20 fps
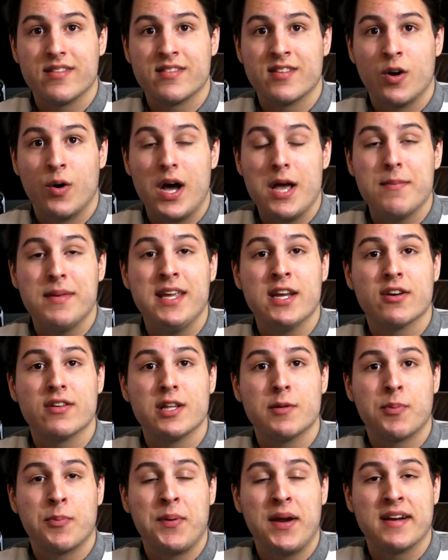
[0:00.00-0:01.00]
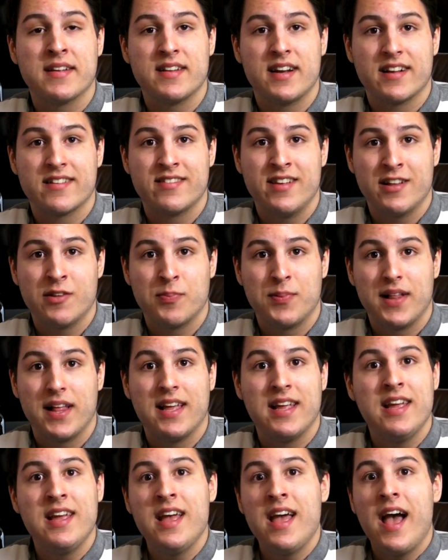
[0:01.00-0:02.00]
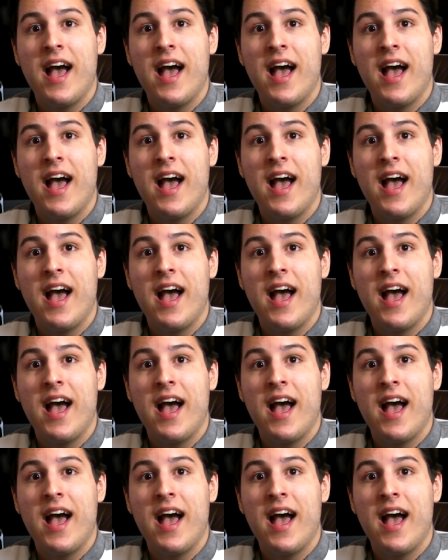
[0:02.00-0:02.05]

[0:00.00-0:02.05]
so I'm eagerly preparing the next Let's Play